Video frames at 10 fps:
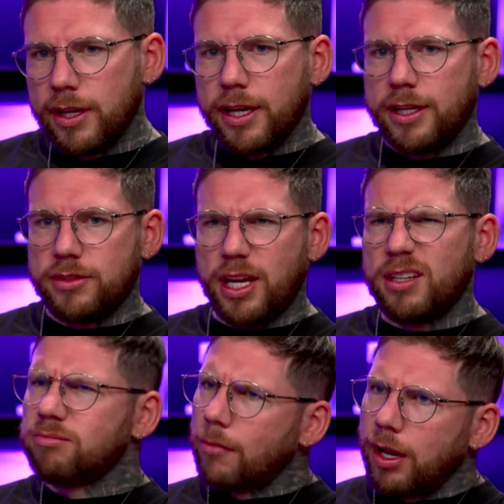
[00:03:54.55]
He said,
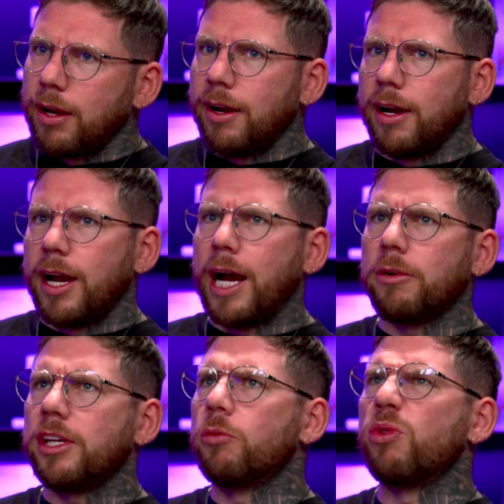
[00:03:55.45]
how do
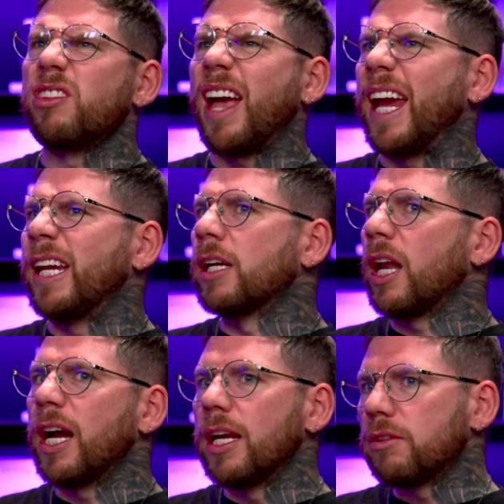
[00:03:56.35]
you retain
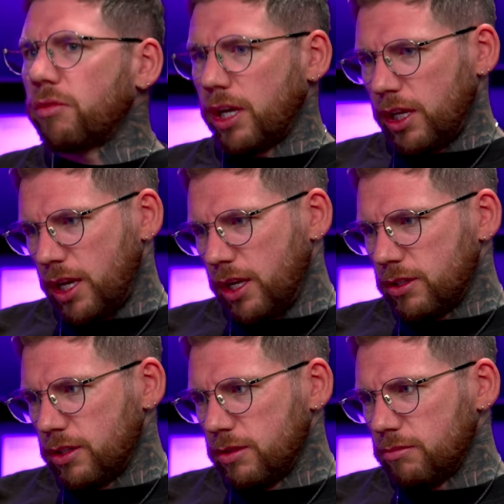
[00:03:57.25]
clients for 8
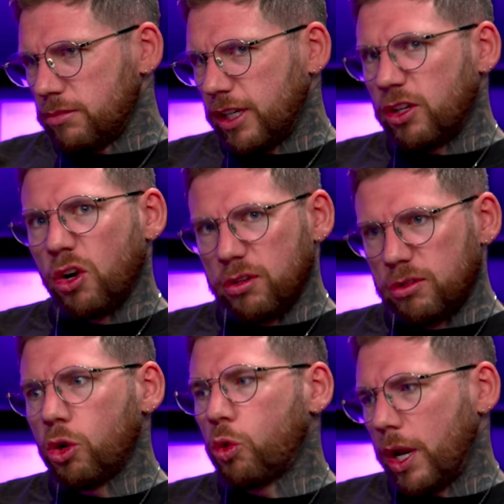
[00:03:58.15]
years? It's a good
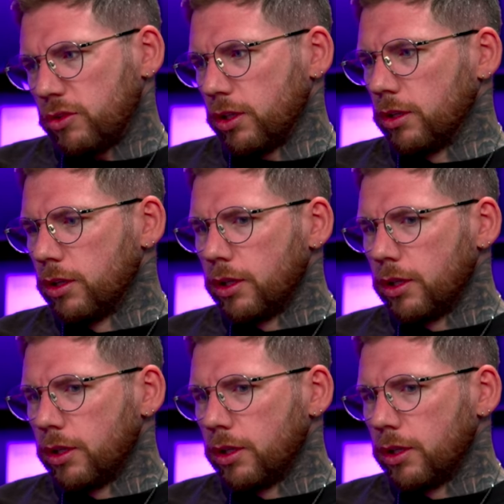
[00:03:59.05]
question.